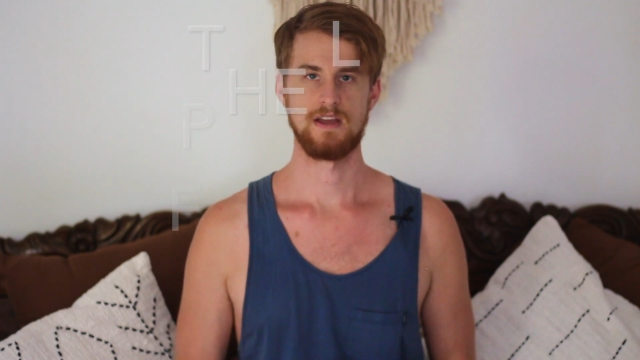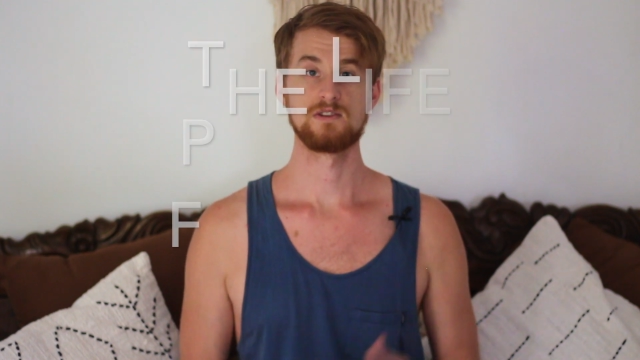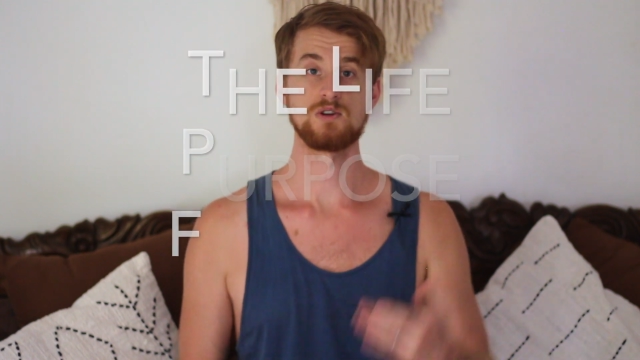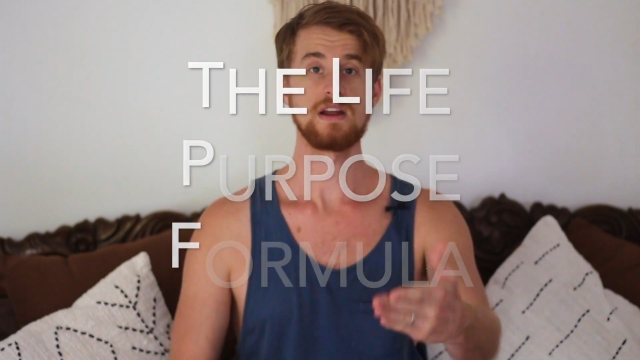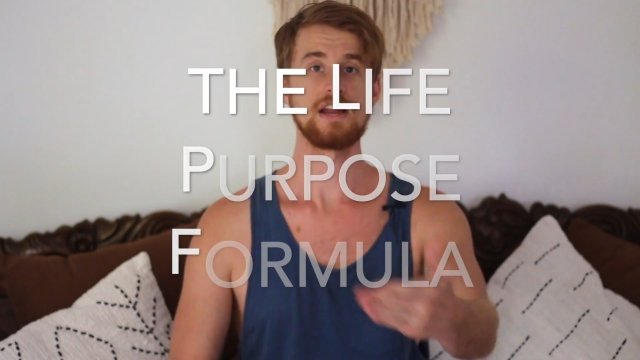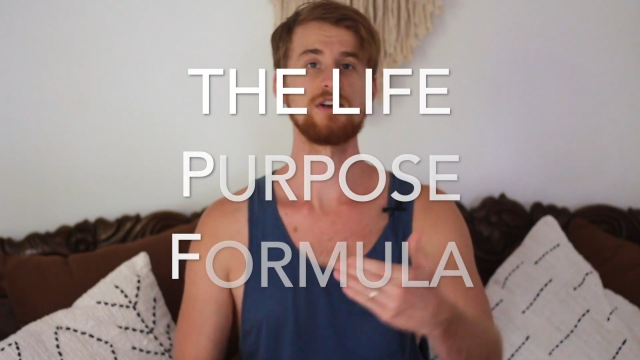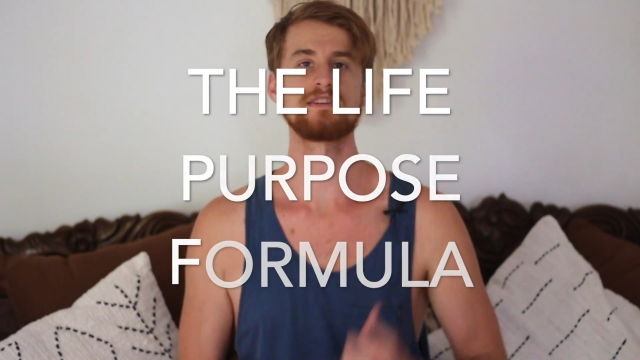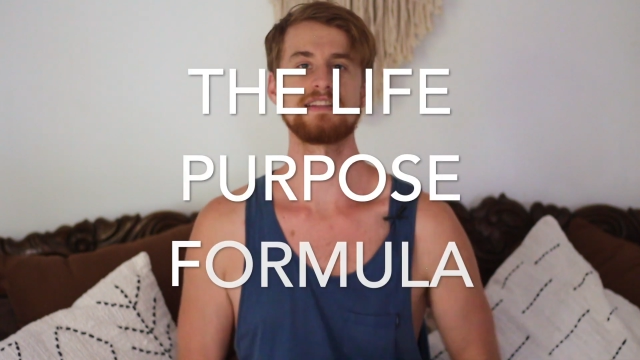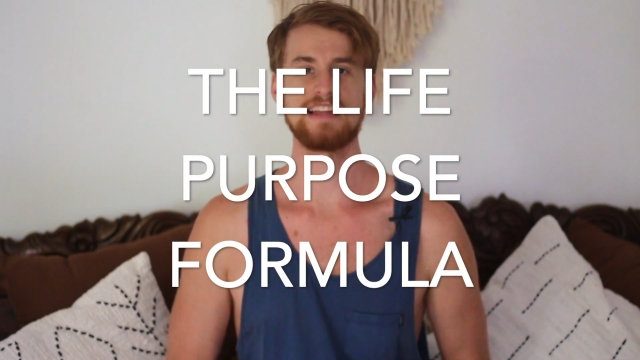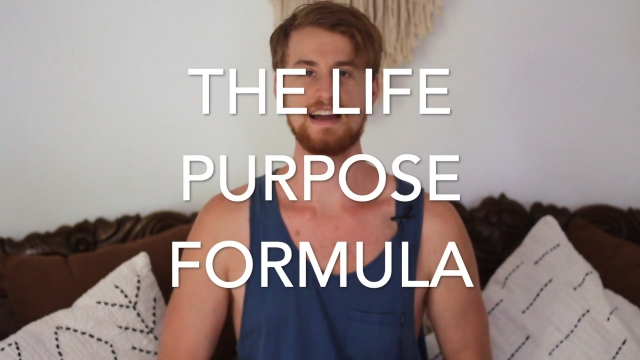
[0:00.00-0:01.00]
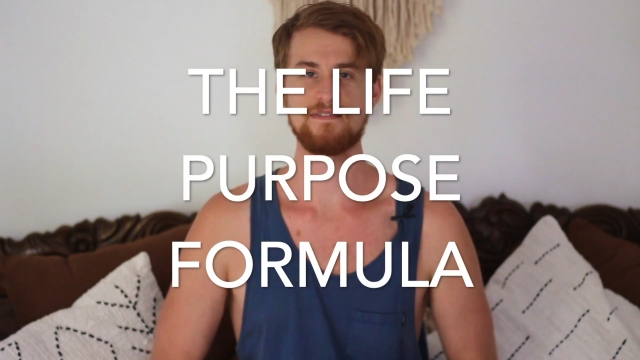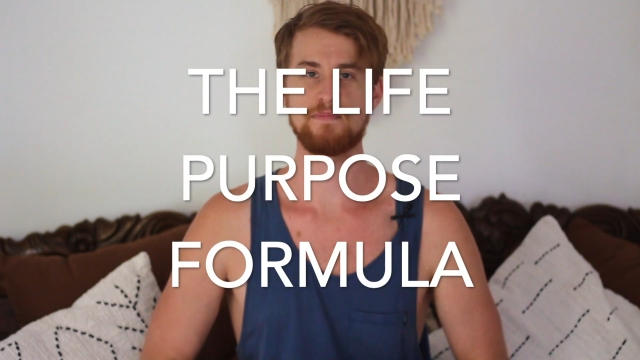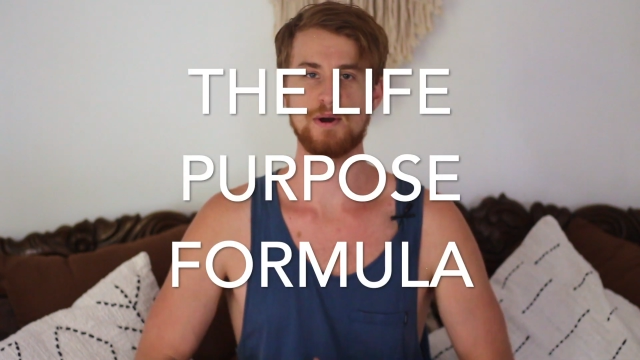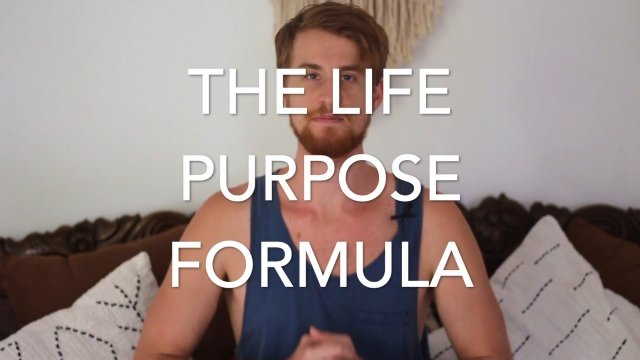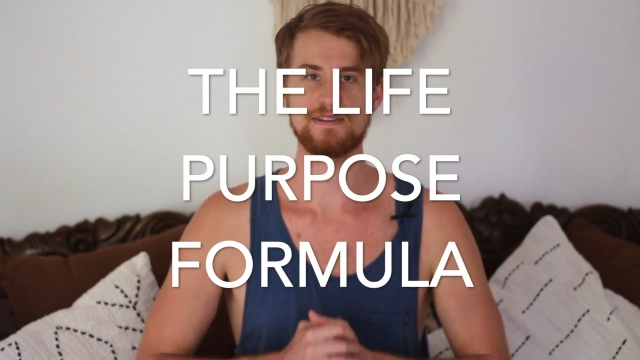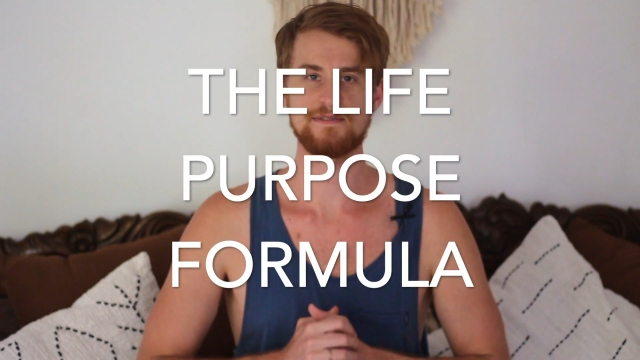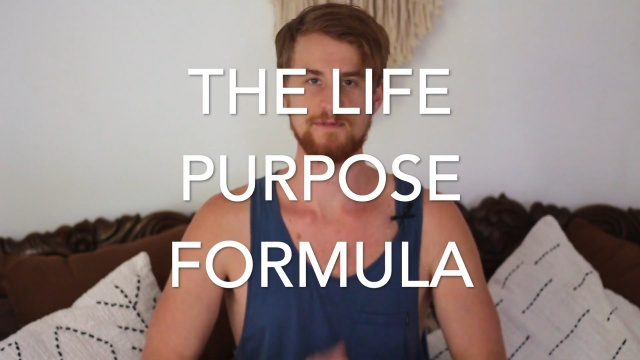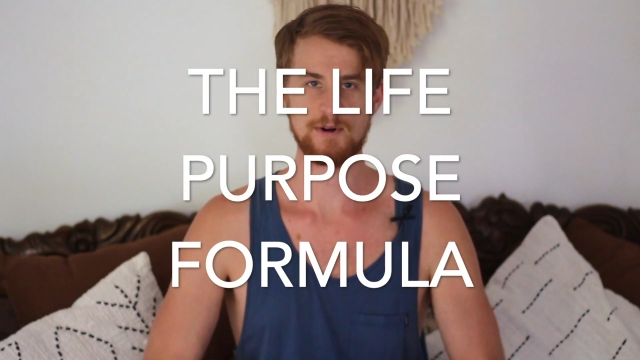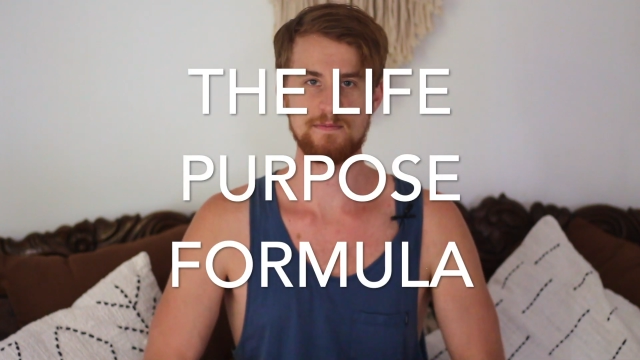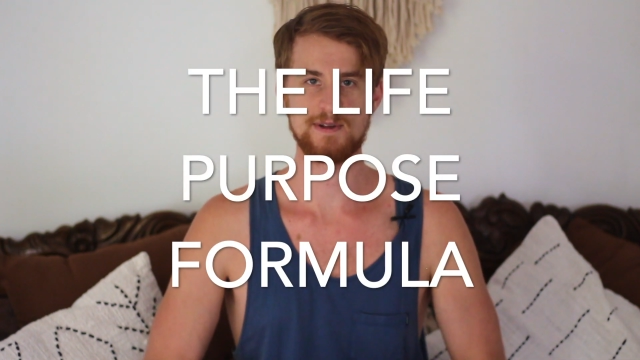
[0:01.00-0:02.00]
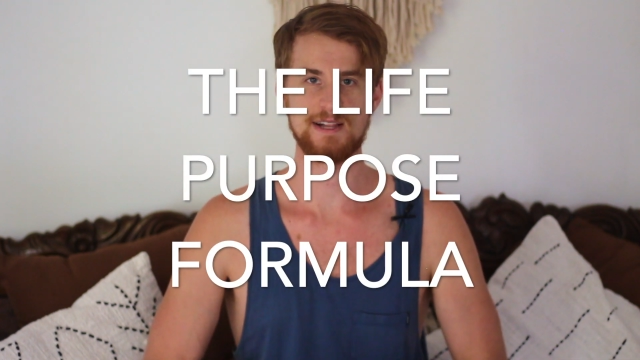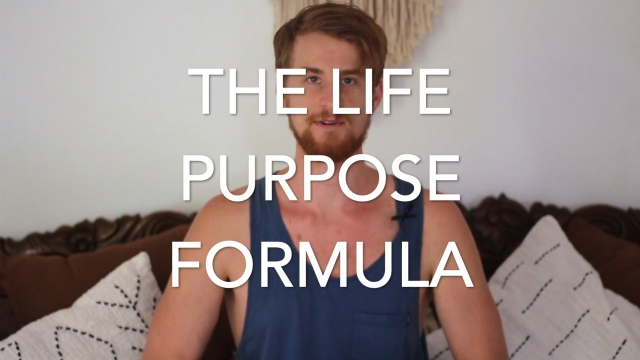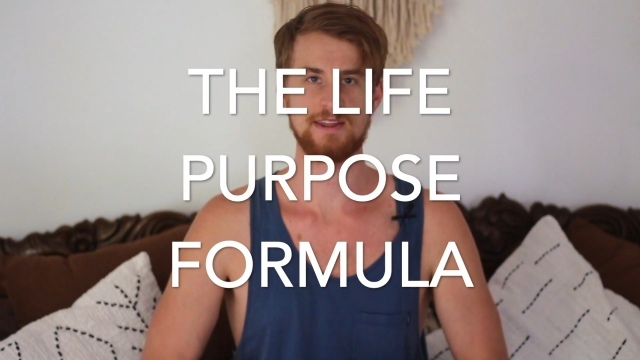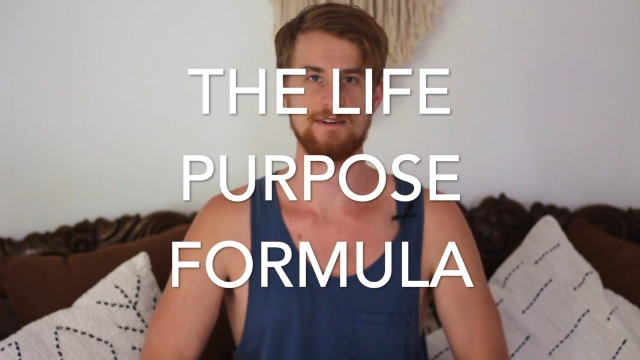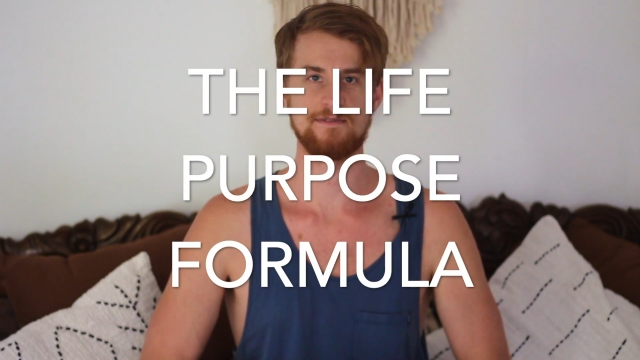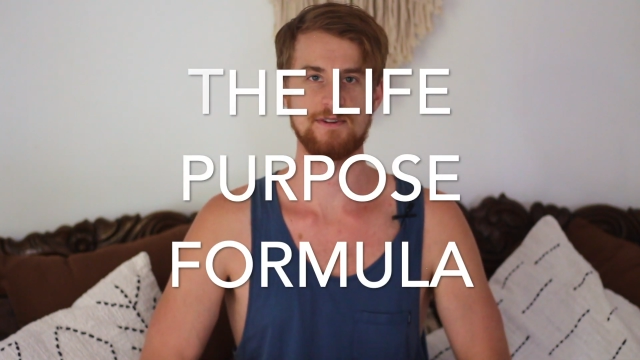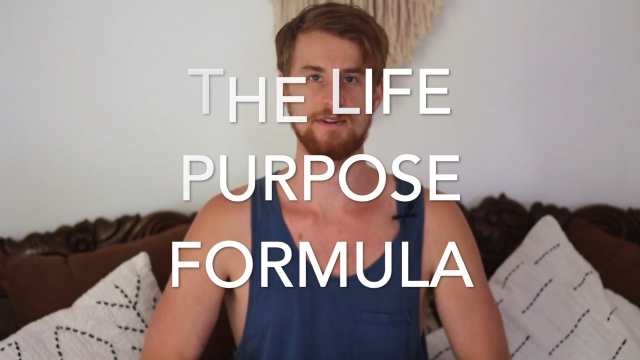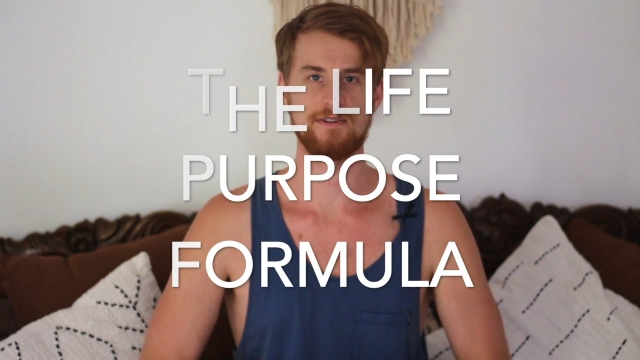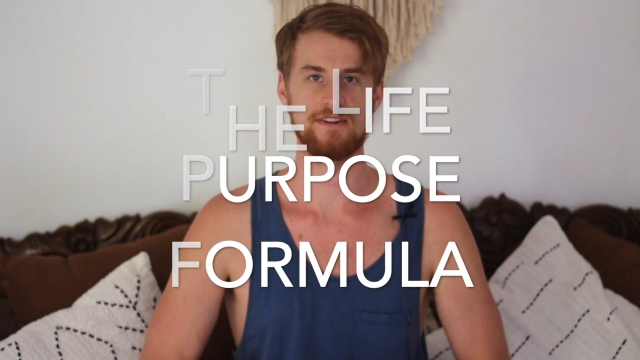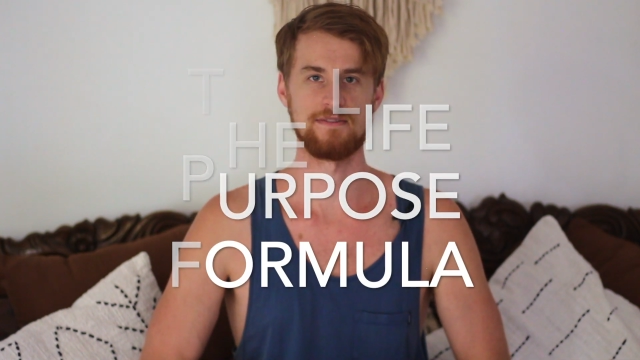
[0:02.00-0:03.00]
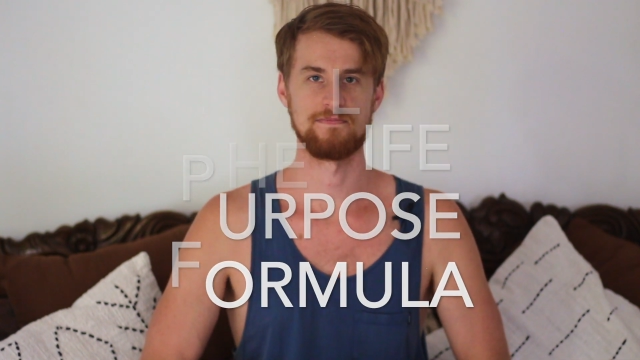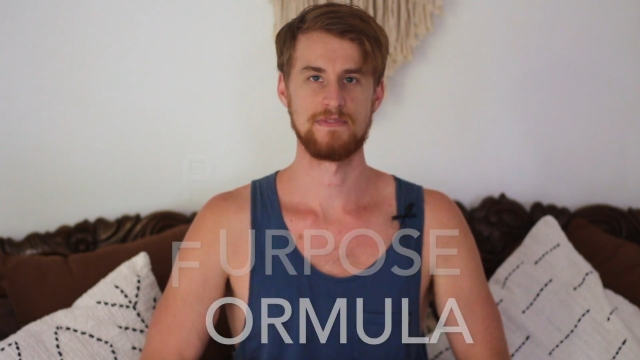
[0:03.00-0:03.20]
So here's the life purpose formula without further ado.